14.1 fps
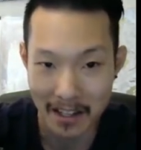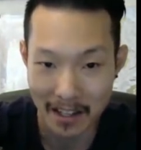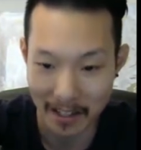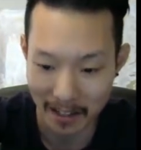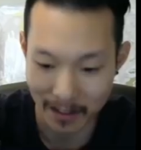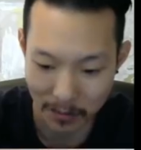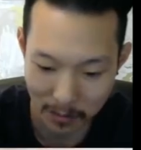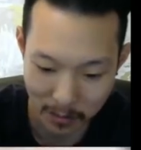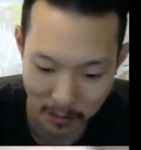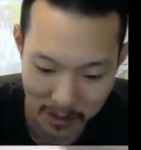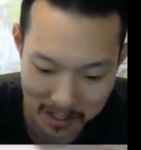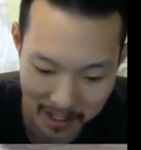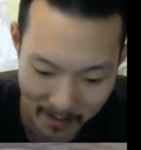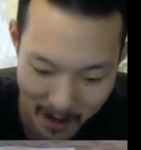And if we
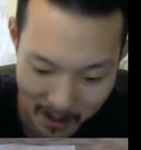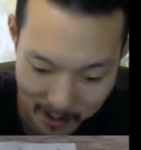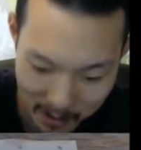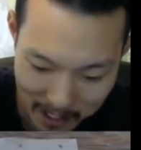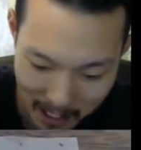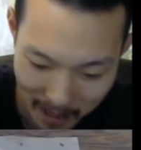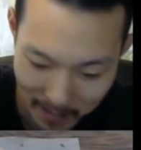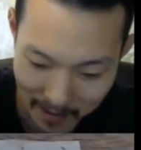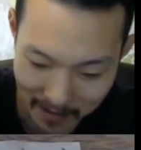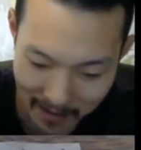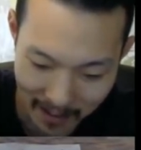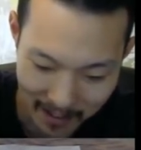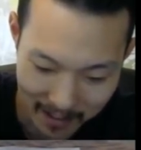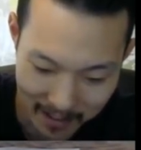somehow do top
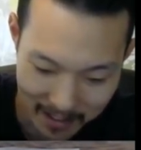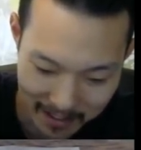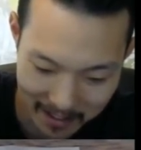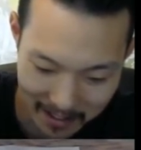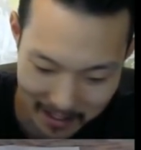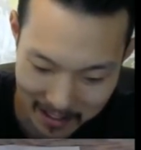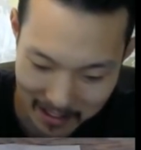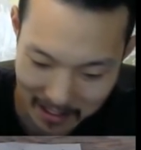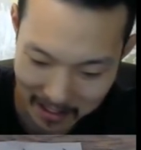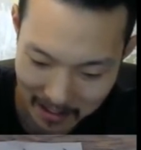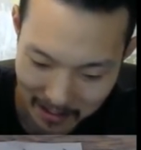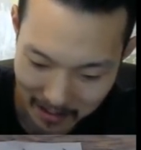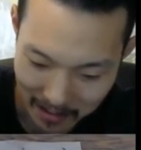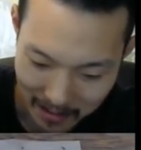it, that's...
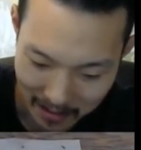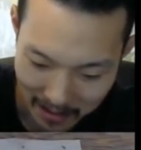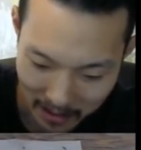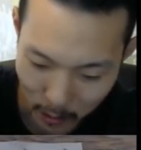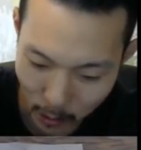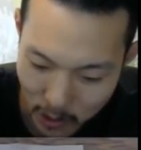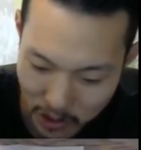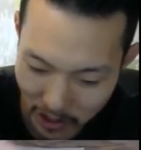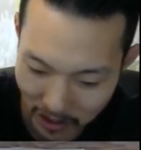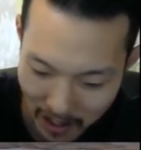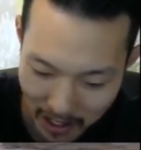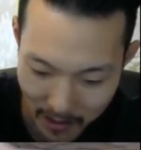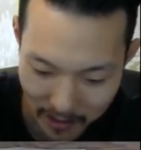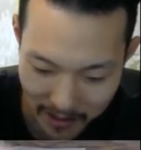The Hoosier
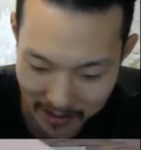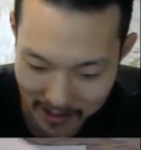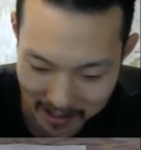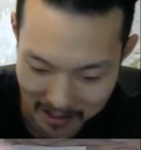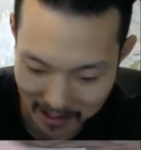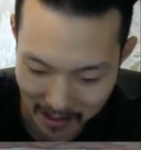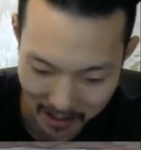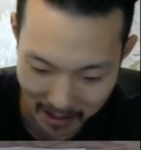Lottery is